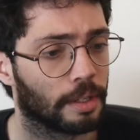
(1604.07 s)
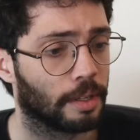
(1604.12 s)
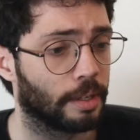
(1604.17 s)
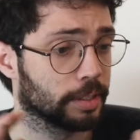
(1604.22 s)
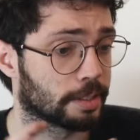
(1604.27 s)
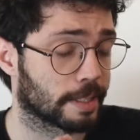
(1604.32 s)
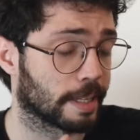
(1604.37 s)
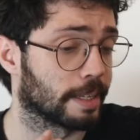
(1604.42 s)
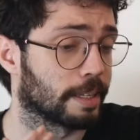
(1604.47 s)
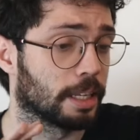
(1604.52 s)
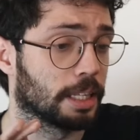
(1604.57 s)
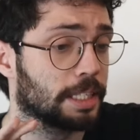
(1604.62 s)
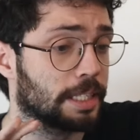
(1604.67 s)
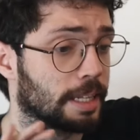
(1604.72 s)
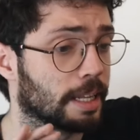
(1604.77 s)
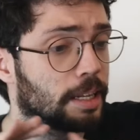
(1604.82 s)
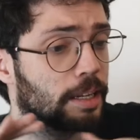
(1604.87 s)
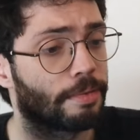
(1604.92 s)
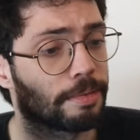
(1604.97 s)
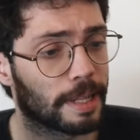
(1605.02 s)
It's like it's
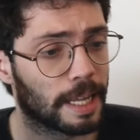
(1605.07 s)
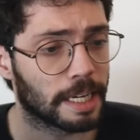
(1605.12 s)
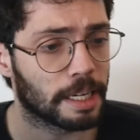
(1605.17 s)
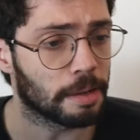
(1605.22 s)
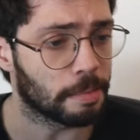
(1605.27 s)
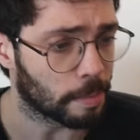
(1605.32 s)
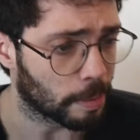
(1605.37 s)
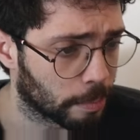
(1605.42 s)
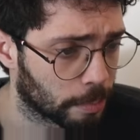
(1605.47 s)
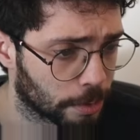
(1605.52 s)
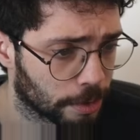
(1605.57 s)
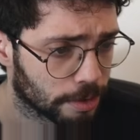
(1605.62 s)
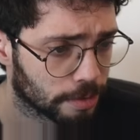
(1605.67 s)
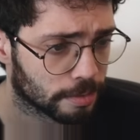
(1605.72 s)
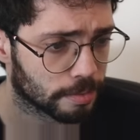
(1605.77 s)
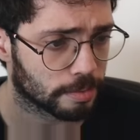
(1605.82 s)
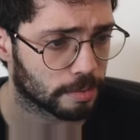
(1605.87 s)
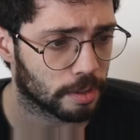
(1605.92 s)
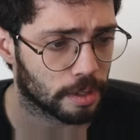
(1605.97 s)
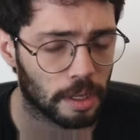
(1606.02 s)
laid flat in memory.
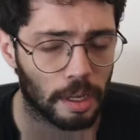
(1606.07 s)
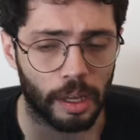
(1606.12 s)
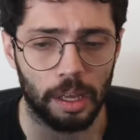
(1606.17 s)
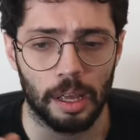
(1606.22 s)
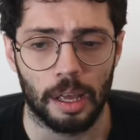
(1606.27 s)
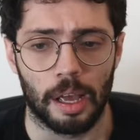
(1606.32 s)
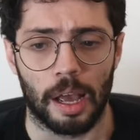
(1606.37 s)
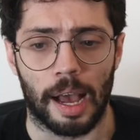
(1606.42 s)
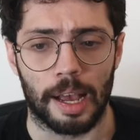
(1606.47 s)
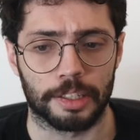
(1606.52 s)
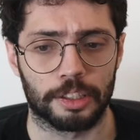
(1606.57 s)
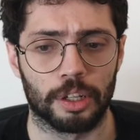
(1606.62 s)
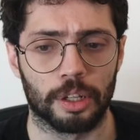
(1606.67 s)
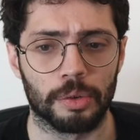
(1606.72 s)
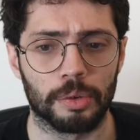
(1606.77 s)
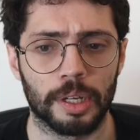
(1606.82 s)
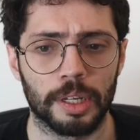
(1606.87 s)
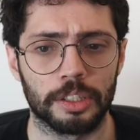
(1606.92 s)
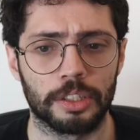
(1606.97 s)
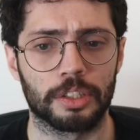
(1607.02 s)
As
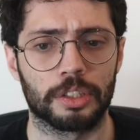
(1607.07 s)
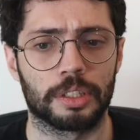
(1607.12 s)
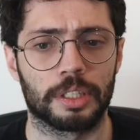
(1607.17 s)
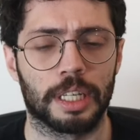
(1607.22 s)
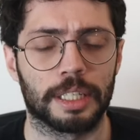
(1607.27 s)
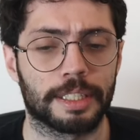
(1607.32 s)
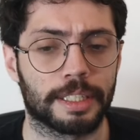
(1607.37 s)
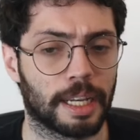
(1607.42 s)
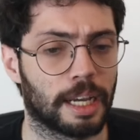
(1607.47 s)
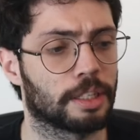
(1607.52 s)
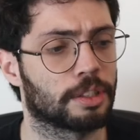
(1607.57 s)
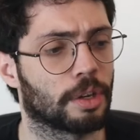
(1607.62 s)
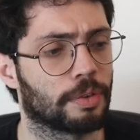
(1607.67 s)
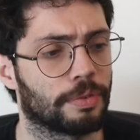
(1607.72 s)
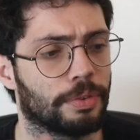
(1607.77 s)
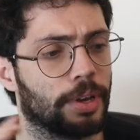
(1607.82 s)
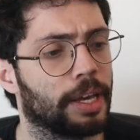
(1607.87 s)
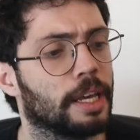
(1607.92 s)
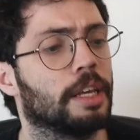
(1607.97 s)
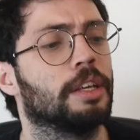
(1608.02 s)
long as the size
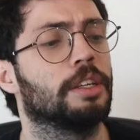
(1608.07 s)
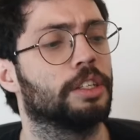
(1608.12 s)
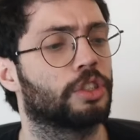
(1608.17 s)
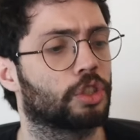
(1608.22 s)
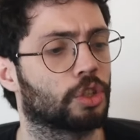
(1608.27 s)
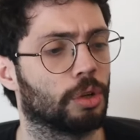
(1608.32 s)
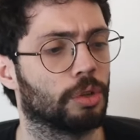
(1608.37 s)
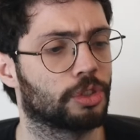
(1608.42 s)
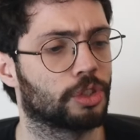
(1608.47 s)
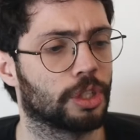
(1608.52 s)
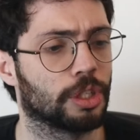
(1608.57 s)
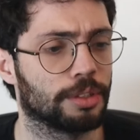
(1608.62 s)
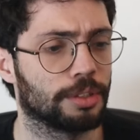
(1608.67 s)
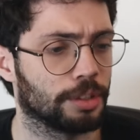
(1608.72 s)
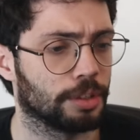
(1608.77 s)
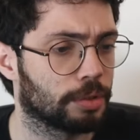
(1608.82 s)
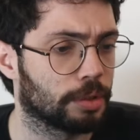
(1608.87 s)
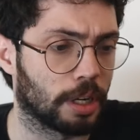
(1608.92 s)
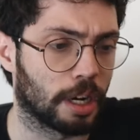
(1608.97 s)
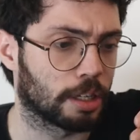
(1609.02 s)
of A is constant,
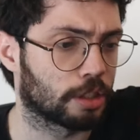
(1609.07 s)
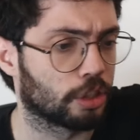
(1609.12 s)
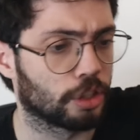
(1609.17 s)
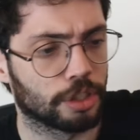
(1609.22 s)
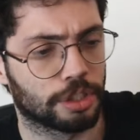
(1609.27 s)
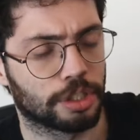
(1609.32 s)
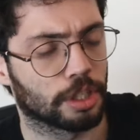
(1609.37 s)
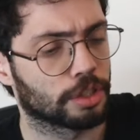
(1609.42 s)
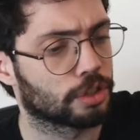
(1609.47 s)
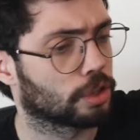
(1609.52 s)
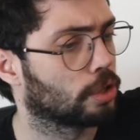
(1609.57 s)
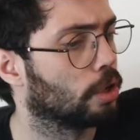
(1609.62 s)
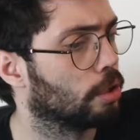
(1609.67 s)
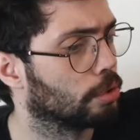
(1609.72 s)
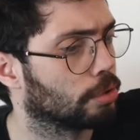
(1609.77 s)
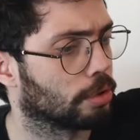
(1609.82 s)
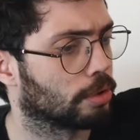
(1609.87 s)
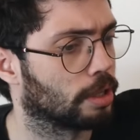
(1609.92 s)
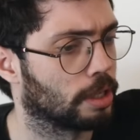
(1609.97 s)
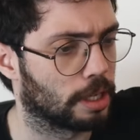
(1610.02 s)
you can actually just go
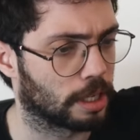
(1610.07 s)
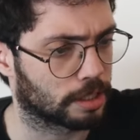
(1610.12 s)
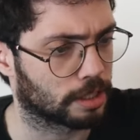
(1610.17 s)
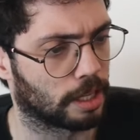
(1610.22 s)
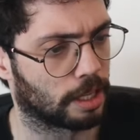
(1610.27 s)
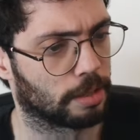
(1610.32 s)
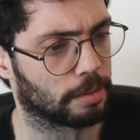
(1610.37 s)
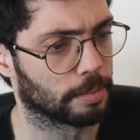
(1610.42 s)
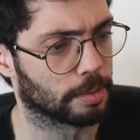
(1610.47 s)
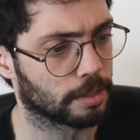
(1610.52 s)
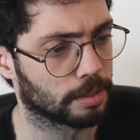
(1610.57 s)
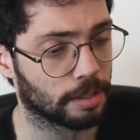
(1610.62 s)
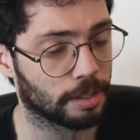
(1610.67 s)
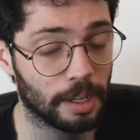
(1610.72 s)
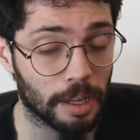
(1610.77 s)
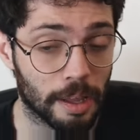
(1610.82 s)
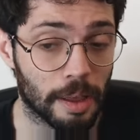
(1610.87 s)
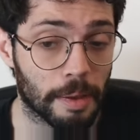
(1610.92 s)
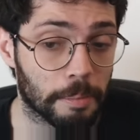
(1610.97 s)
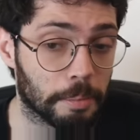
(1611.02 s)
to the next element
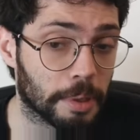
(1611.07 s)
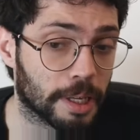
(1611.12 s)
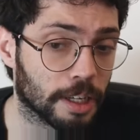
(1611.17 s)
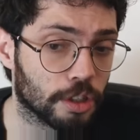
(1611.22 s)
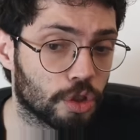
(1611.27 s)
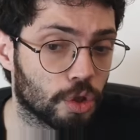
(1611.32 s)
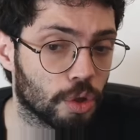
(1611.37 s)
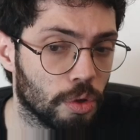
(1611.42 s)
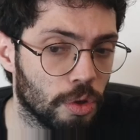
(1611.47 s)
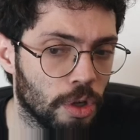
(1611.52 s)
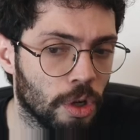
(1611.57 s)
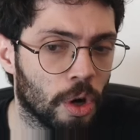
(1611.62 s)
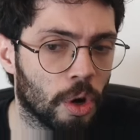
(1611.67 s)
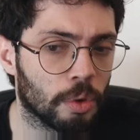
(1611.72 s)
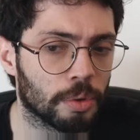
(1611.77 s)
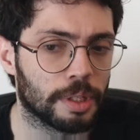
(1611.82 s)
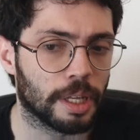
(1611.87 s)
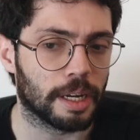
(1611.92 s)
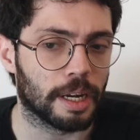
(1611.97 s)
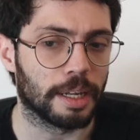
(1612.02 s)
because you know
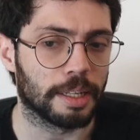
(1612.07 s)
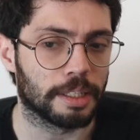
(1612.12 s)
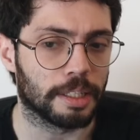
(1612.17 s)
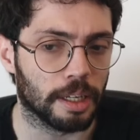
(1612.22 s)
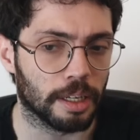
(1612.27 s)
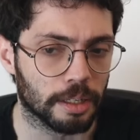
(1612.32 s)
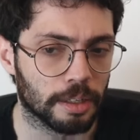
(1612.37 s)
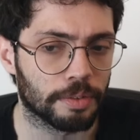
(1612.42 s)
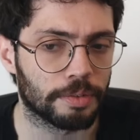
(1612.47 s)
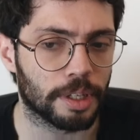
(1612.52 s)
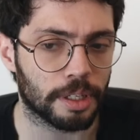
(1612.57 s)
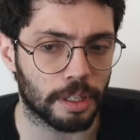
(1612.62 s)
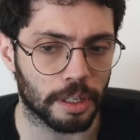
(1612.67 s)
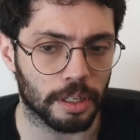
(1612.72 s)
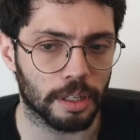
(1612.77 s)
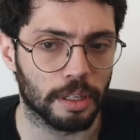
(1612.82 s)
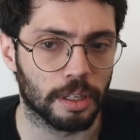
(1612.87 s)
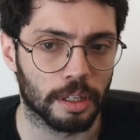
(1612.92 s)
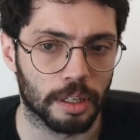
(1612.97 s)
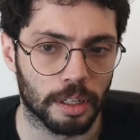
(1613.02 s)
that at the end of the
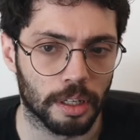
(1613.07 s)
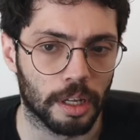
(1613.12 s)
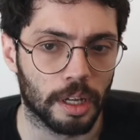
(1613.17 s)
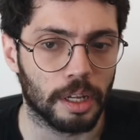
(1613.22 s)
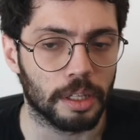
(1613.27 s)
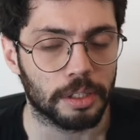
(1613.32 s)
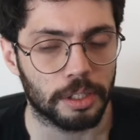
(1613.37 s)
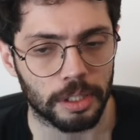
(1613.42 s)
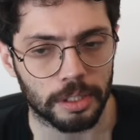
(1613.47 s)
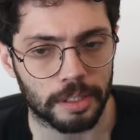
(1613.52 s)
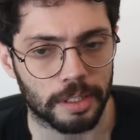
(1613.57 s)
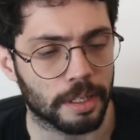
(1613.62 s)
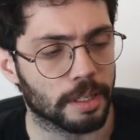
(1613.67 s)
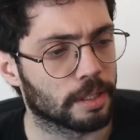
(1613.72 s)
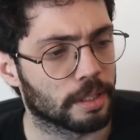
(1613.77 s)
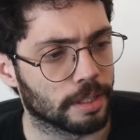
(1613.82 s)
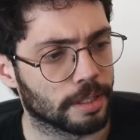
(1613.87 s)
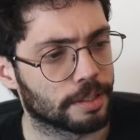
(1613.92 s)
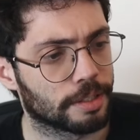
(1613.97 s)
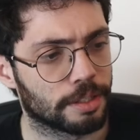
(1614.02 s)
day, this linked
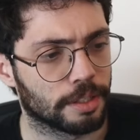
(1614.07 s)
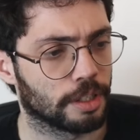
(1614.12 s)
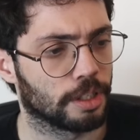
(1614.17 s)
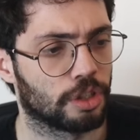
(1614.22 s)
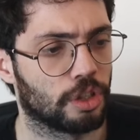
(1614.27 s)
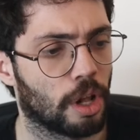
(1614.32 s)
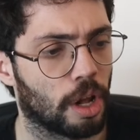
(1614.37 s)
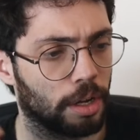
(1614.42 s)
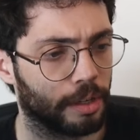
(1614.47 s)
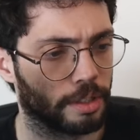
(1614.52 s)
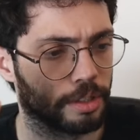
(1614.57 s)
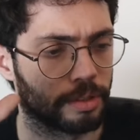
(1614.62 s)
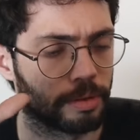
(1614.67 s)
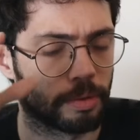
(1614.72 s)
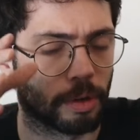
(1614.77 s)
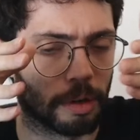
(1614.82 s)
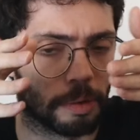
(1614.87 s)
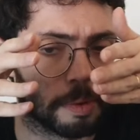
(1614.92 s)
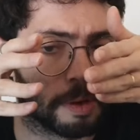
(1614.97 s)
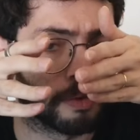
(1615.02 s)
list is
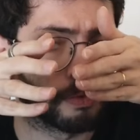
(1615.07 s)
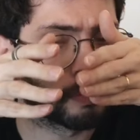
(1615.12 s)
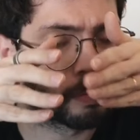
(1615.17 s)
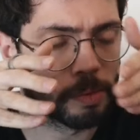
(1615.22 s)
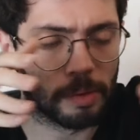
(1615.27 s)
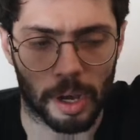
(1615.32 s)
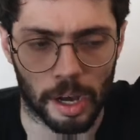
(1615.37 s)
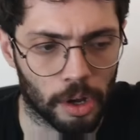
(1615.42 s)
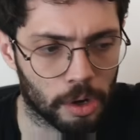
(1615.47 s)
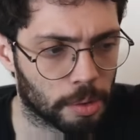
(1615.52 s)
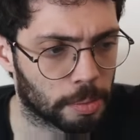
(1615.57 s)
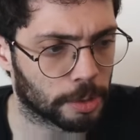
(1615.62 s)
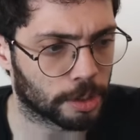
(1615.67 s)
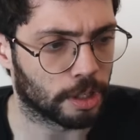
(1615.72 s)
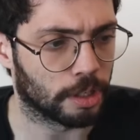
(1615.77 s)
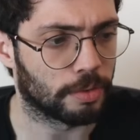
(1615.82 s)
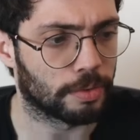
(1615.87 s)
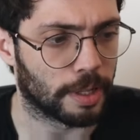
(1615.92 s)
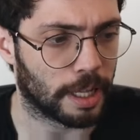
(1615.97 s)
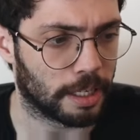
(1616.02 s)
going to be
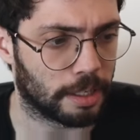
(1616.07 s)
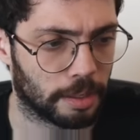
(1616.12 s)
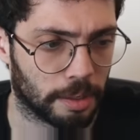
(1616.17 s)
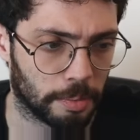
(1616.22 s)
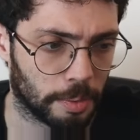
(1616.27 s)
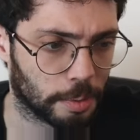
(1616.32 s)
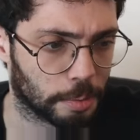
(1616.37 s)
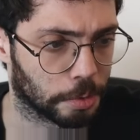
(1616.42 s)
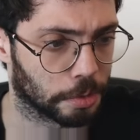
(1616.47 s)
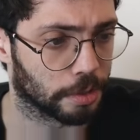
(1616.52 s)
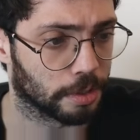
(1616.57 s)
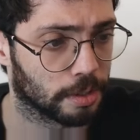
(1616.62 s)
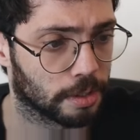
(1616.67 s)
100% flat in memory.